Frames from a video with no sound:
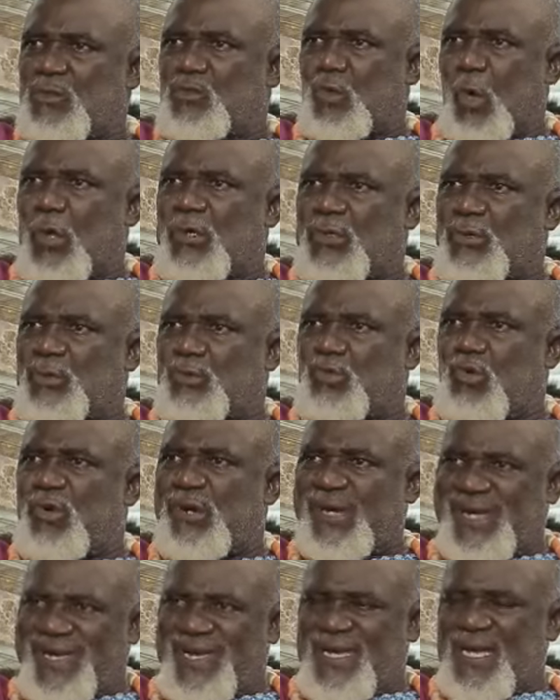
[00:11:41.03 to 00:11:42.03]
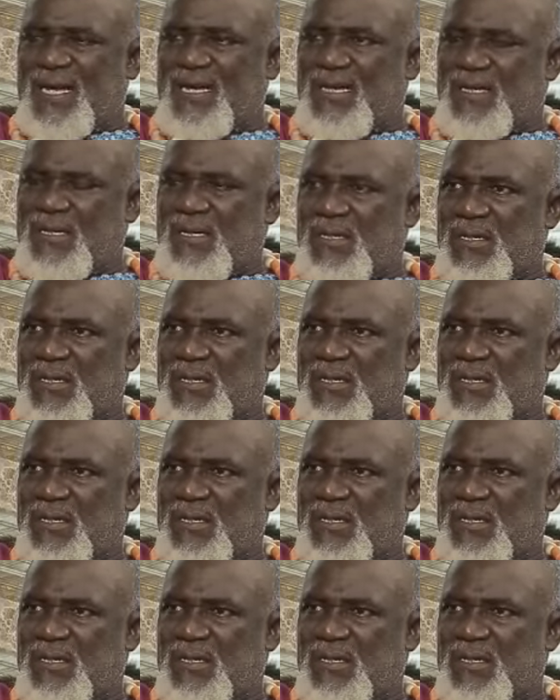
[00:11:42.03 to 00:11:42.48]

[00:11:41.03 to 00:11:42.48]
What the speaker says: Talk to her.